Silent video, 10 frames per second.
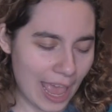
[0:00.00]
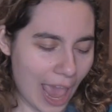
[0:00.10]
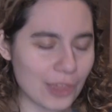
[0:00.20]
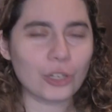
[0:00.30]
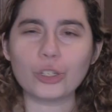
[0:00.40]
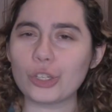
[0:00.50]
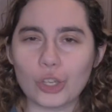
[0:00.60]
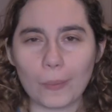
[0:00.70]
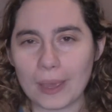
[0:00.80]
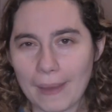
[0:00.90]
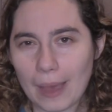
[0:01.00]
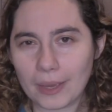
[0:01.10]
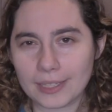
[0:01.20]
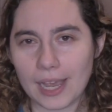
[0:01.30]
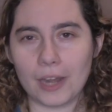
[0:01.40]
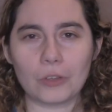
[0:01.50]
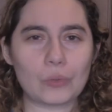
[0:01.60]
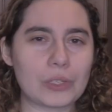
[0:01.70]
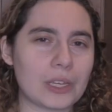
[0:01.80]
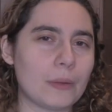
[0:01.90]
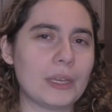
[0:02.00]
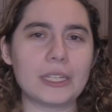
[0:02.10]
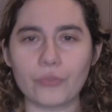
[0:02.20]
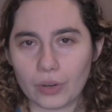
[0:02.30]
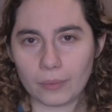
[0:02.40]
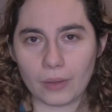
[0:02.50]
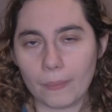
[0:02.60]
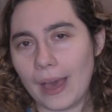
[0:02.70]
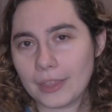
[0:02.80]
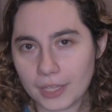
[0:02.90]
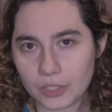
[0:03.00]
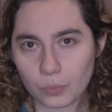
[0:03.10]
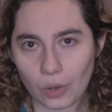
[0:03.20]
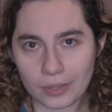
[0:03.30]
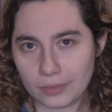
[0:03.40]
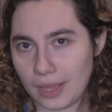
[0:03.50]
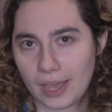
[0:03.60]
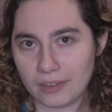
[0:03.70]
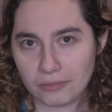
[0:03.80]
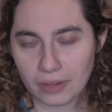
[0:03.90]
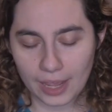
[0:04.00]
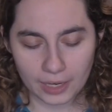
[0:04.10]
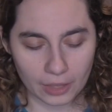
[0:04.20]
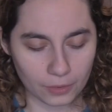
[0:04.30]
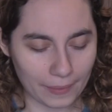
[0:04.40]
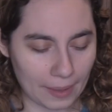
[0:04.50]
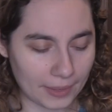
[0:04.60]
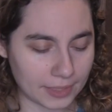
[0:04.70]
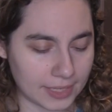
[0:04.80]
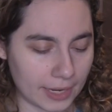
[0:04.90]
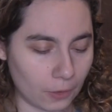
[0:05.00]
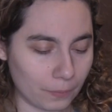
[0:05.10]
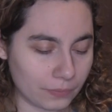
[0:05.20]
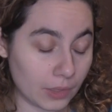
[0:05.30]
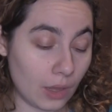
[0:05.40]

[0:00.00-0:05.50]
And there's just so many Batman titles. What's going to be different about this one than any other Batman title?